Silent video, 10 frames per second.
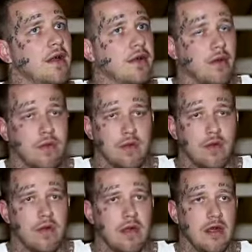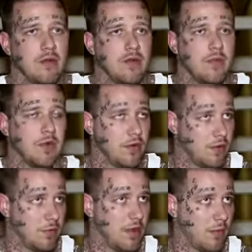So, you know, he was
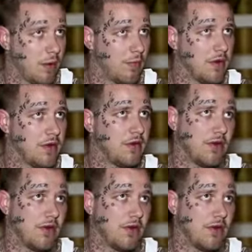abusing me and my brother,